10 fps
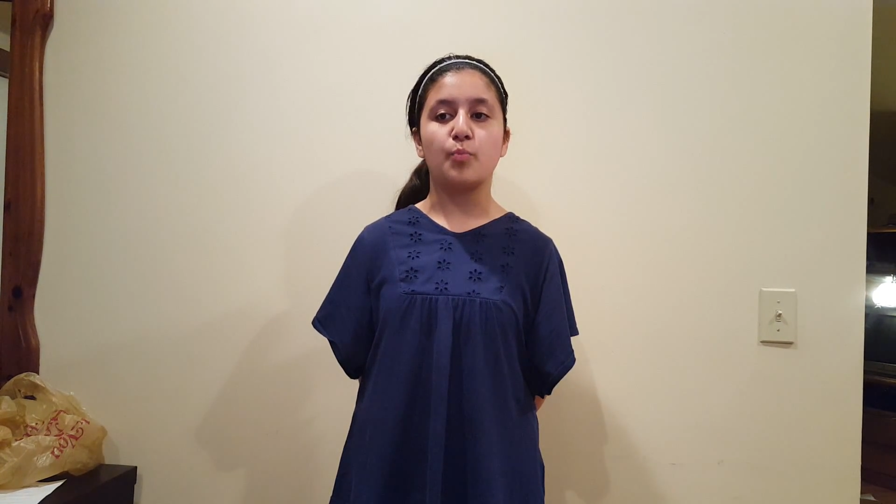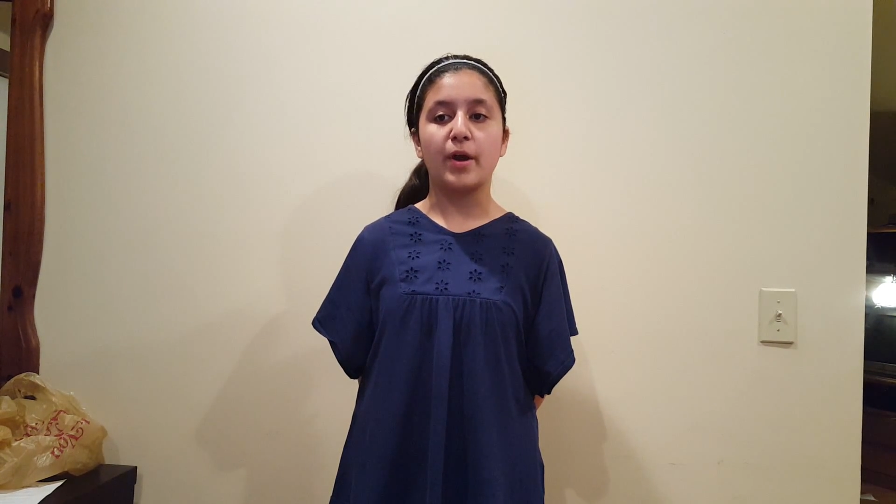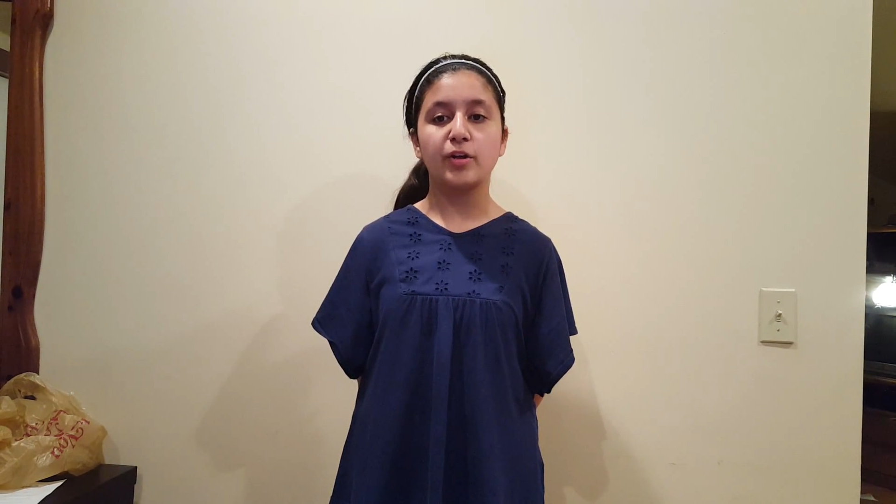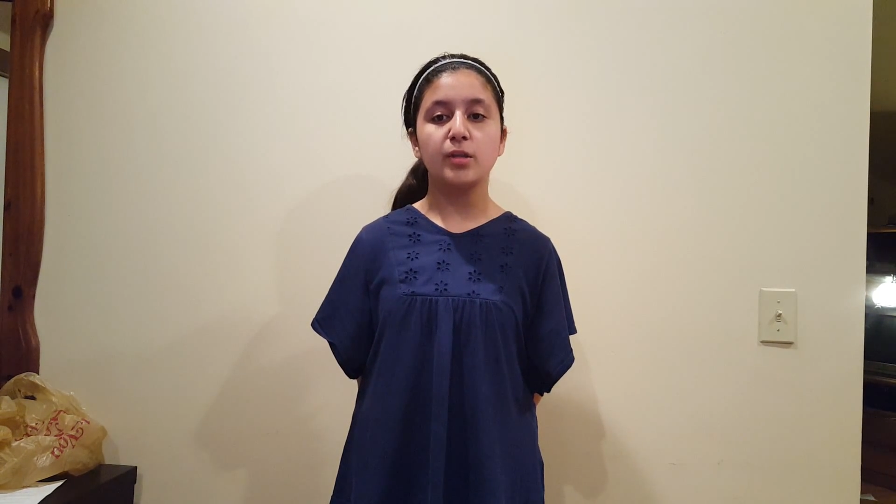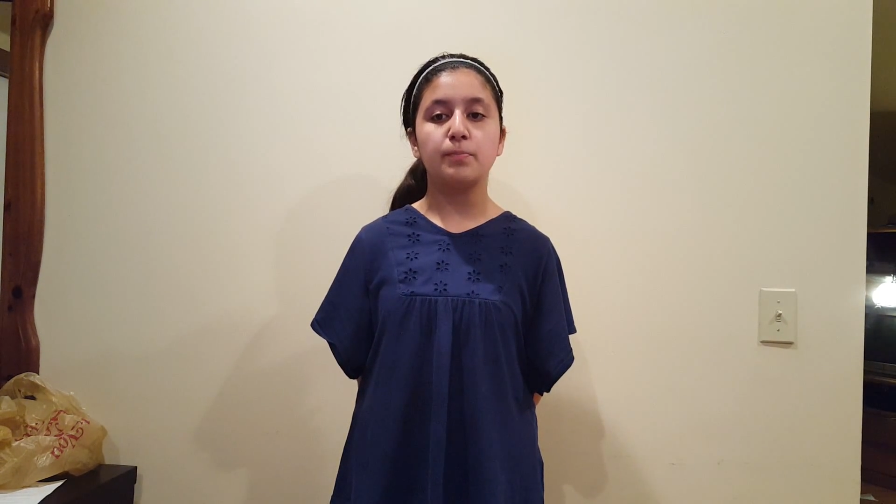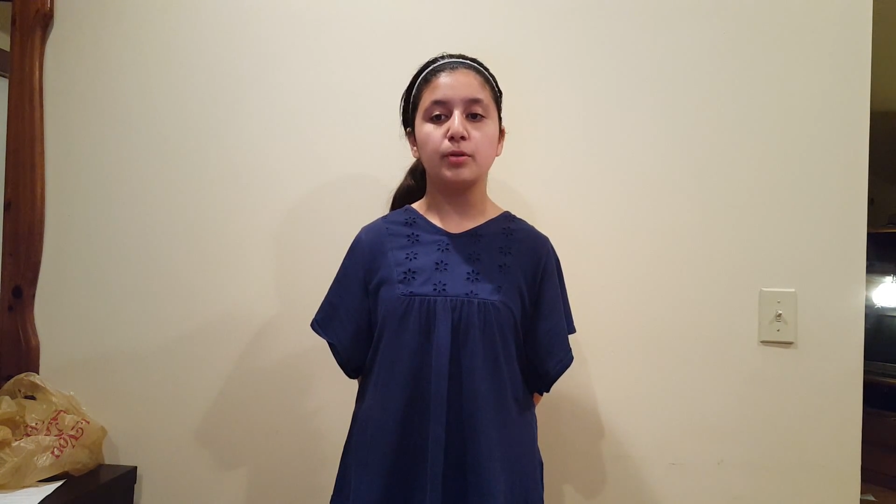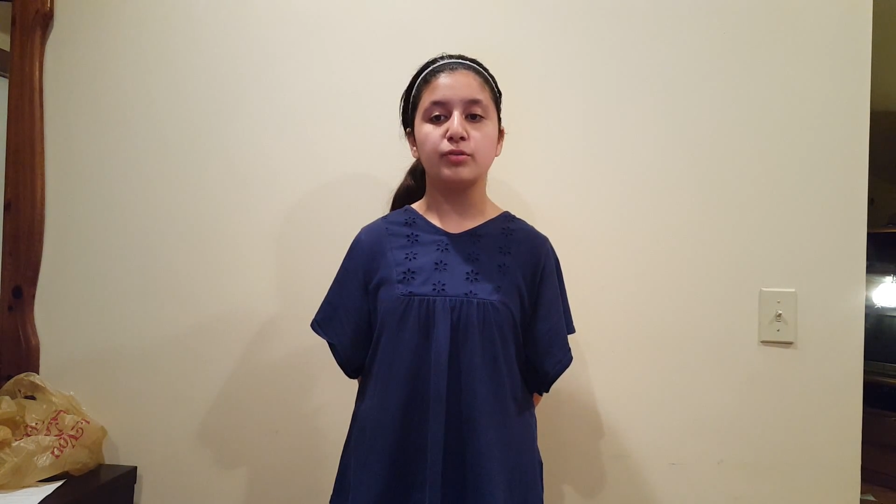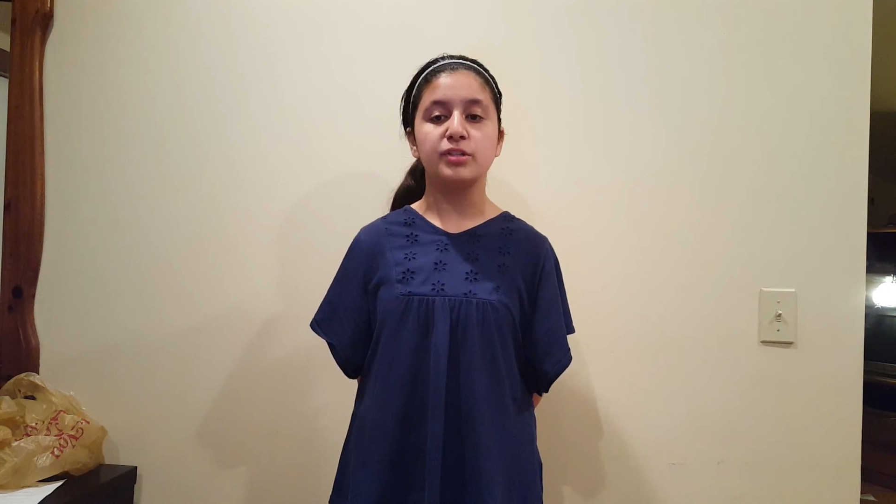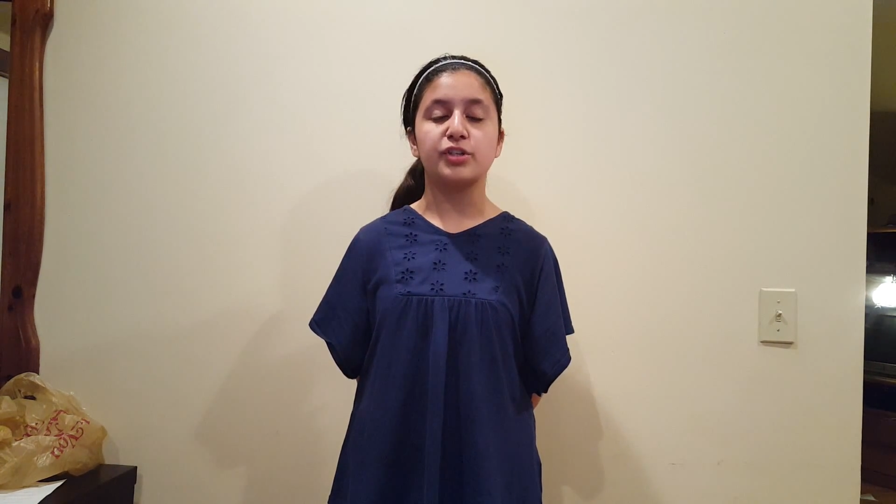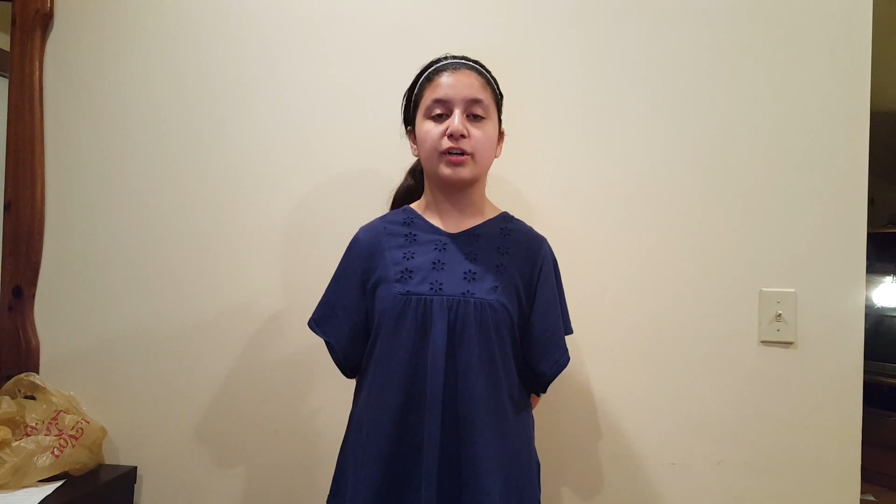where the
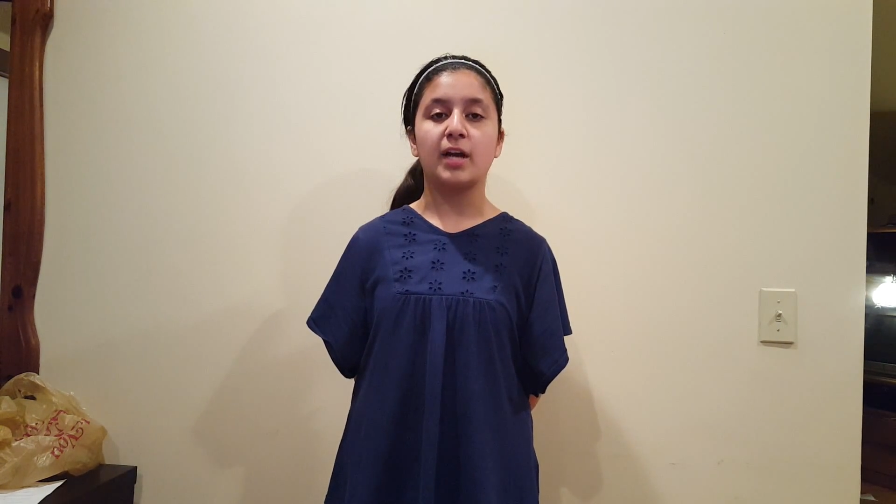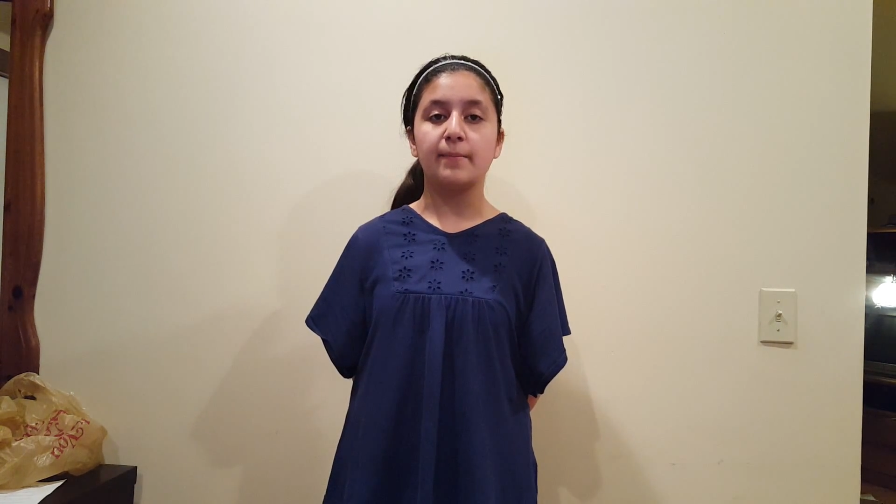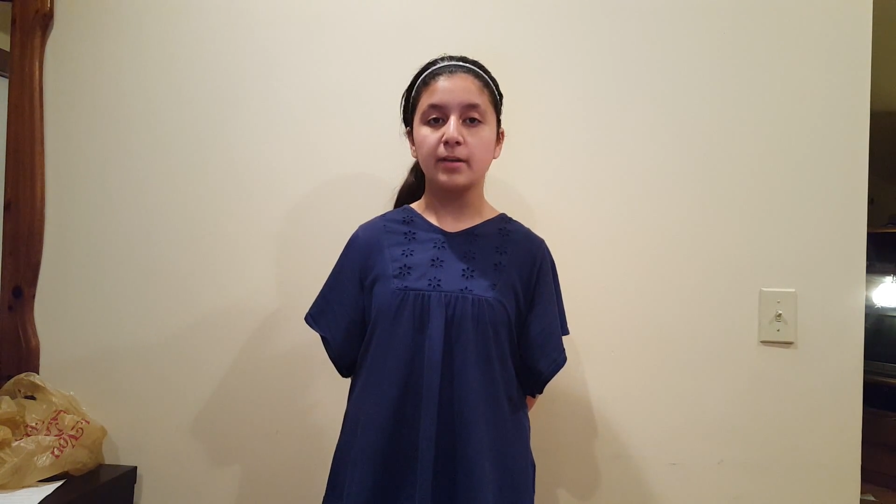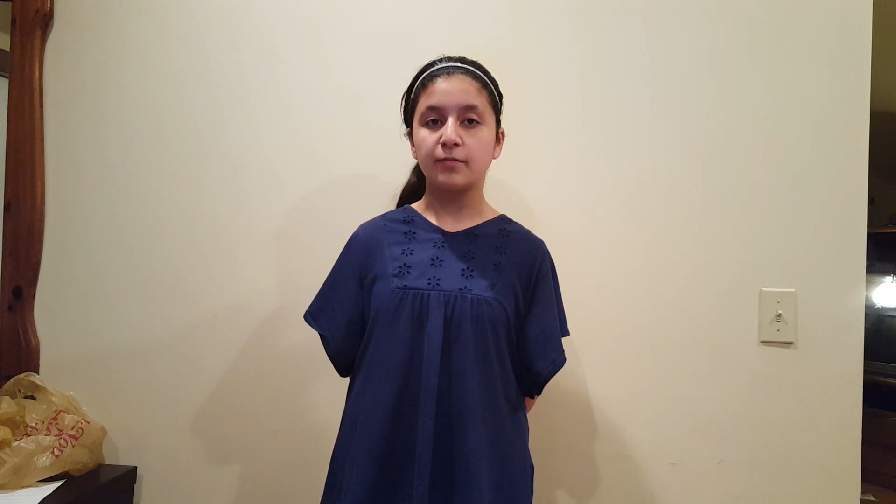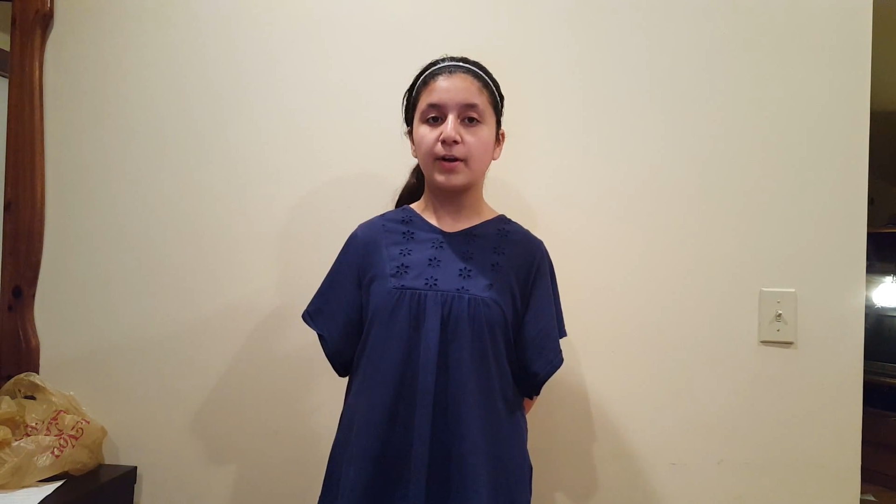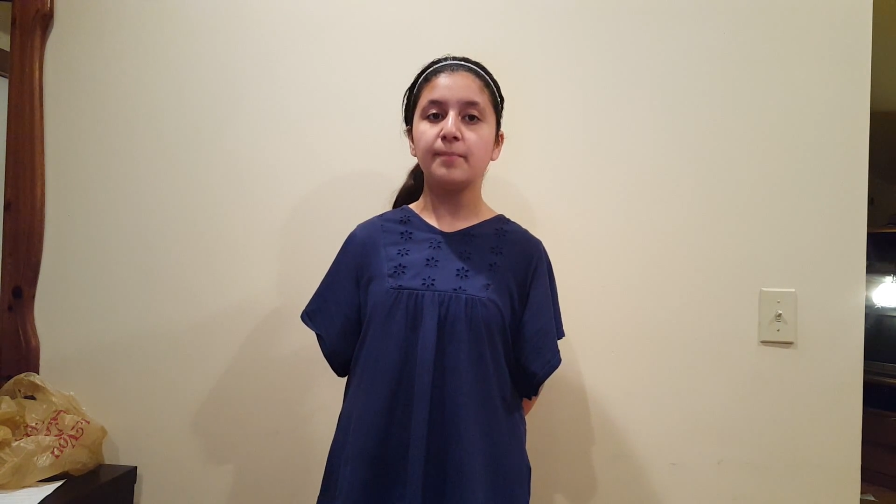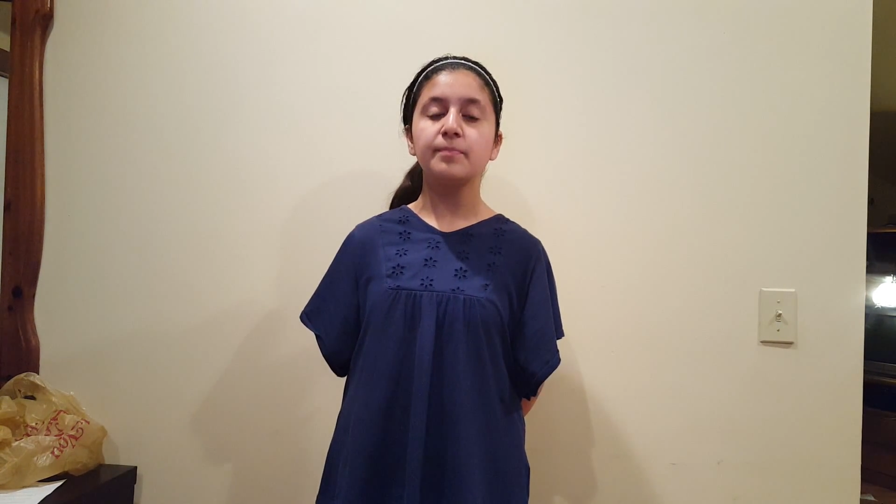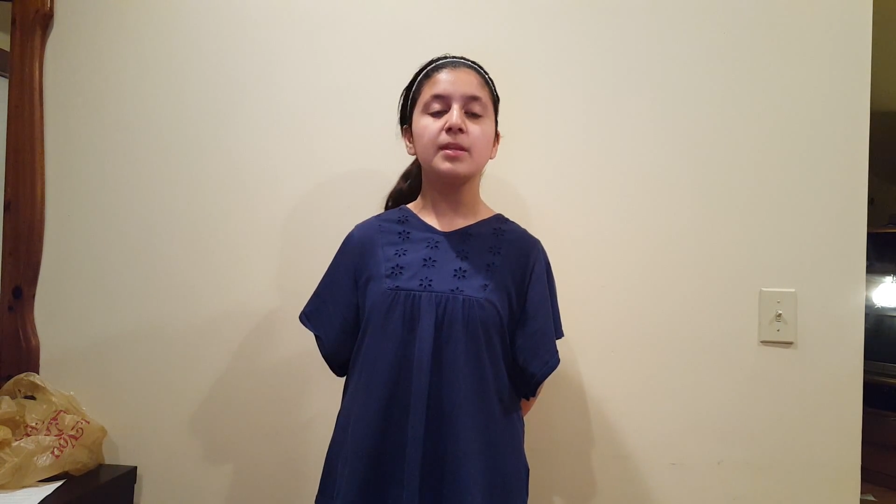pollutants are coming from